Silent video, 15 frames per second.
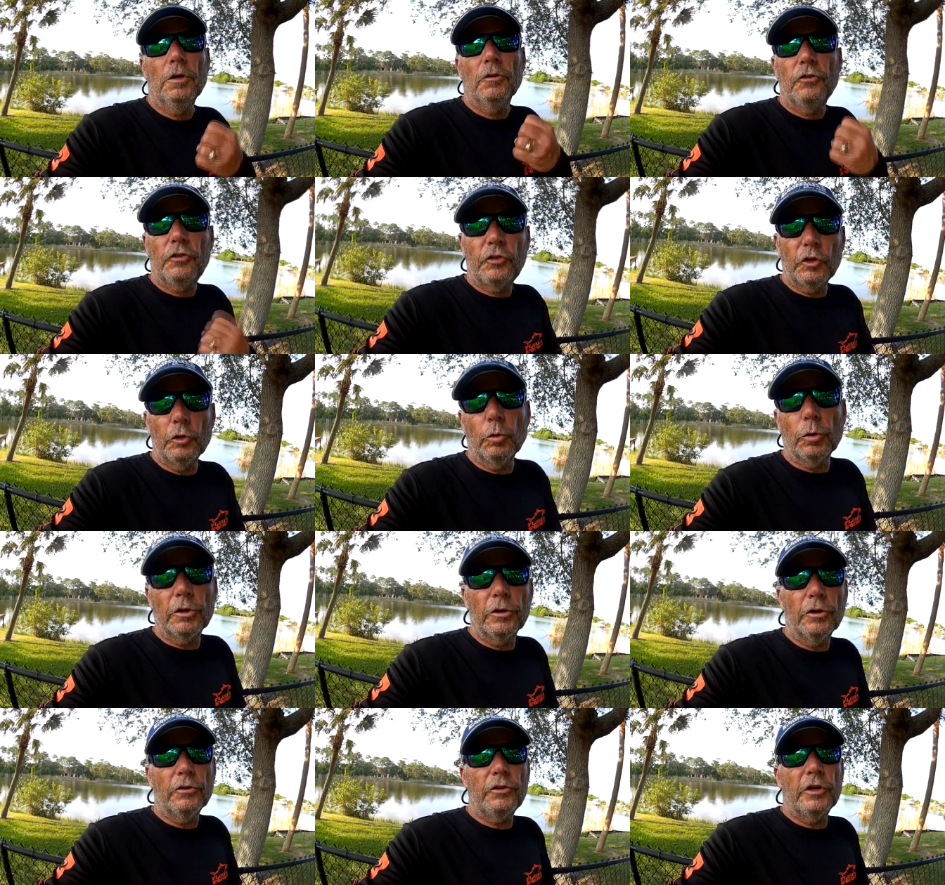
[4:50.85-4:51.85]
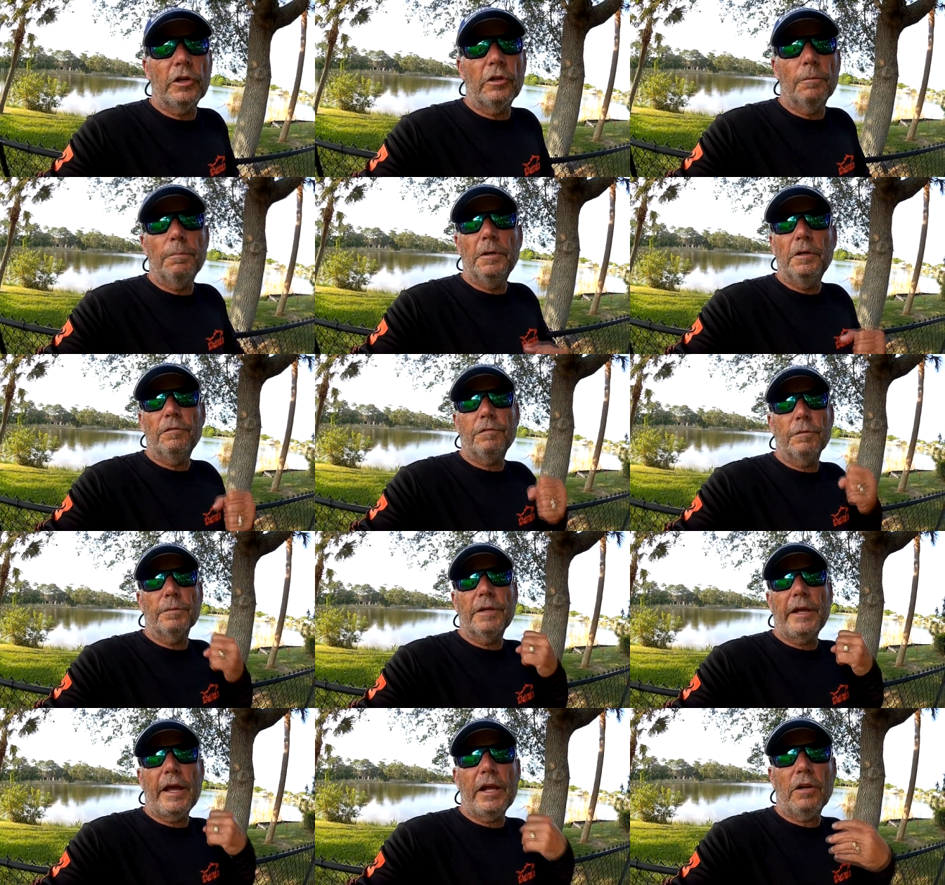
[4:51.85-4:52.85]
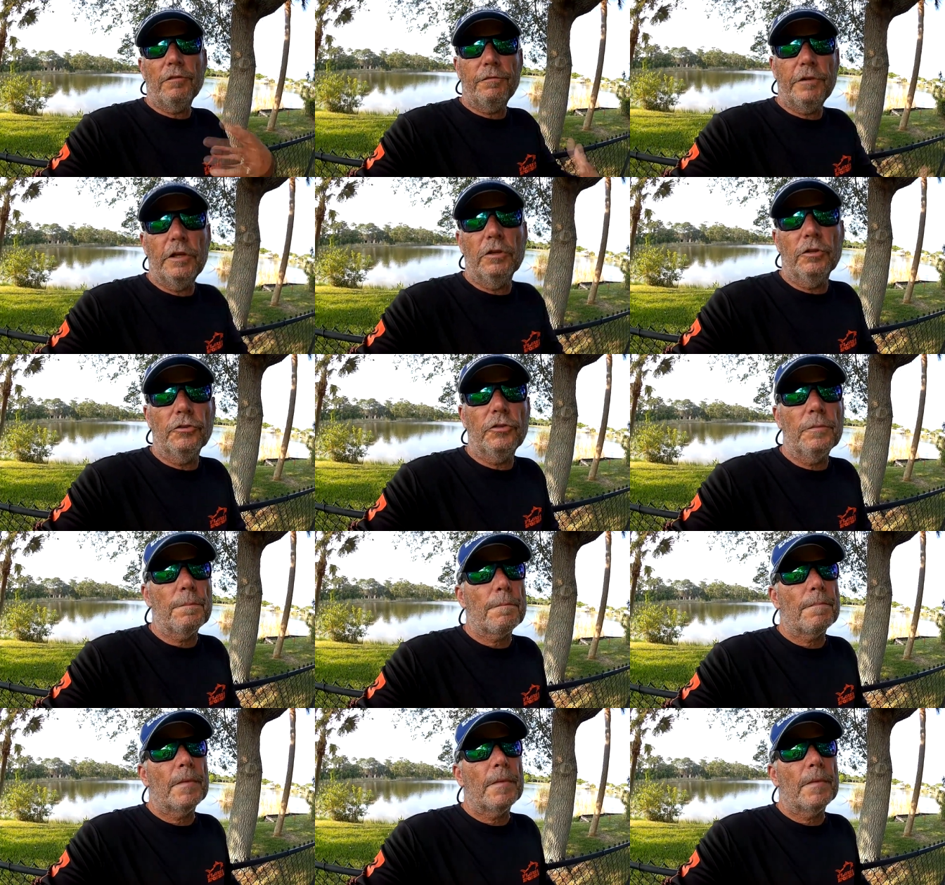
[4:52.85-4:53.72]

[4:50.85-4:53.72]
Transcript: sewers, it could be from cattle fields.